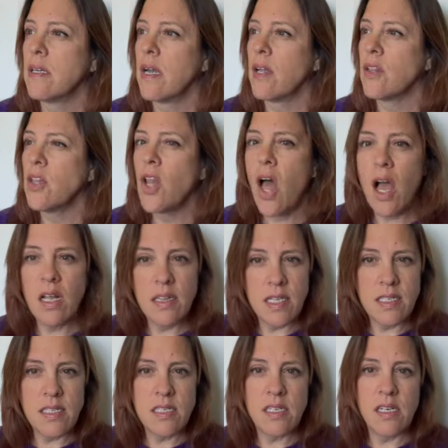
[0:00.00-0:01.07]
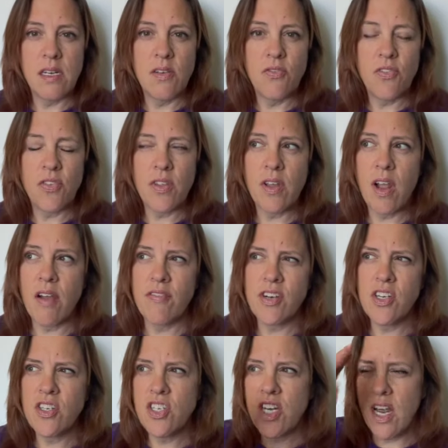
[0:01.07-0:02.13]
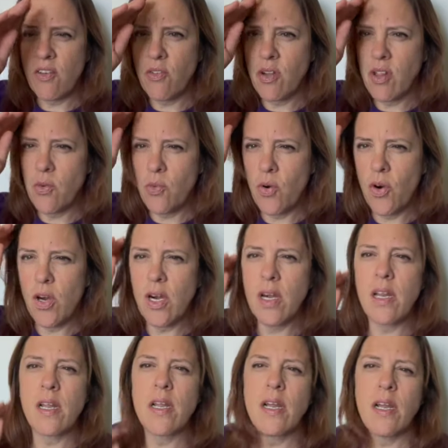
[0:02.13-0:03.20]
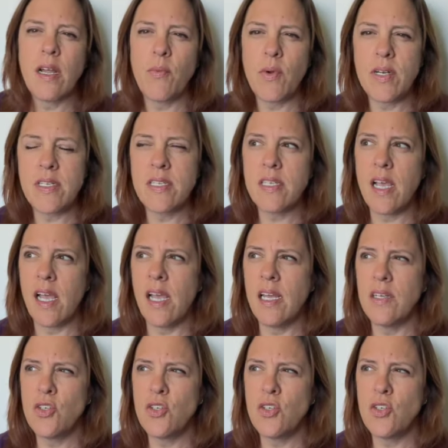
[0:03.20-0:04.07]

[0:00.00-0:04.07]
longlisted for the Governor General Award, I want to say, in